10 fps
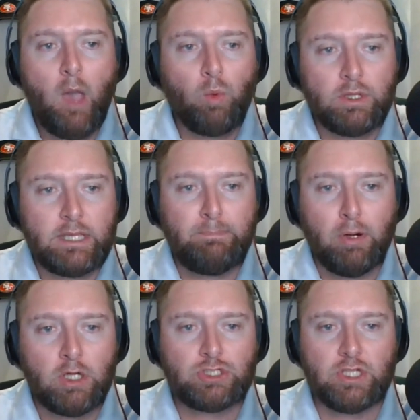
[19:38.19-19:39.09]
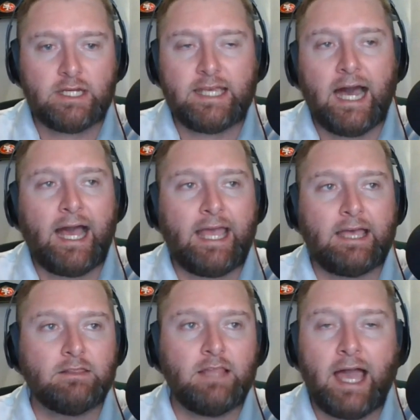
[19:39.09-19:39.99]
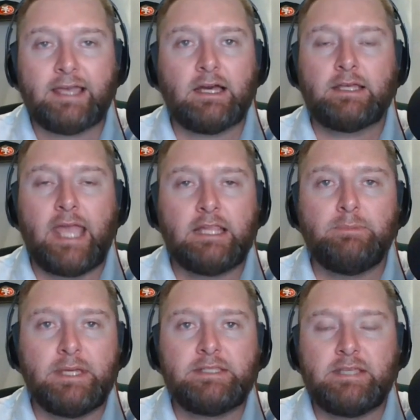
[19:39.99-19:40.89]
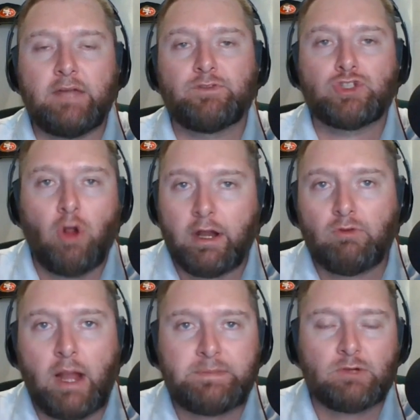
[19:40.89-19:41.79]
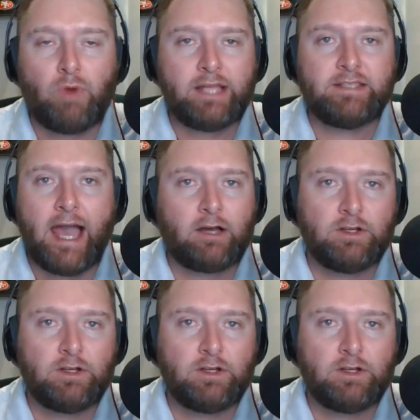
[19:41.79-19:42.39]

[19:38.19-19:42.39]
Will he push a guy like a Caleb Etienne for starting reps at right tackle?